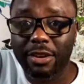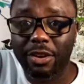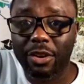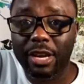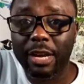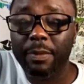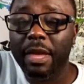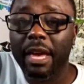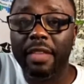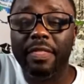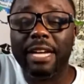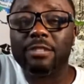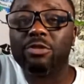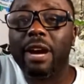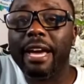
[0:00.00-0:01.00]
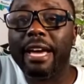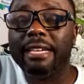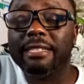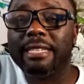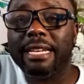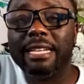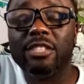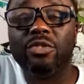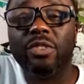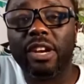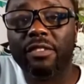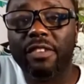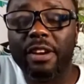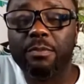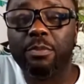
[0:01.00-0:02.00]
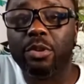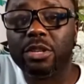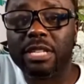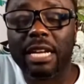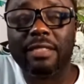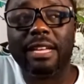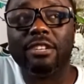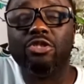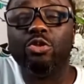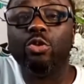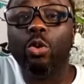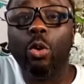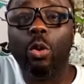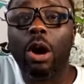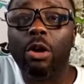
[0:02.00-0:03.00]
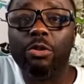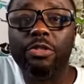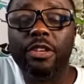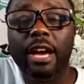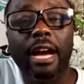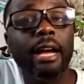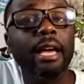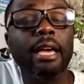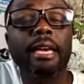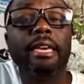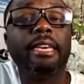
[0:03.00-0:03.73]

Okay, and that's why I said it's very, very important that you go out there,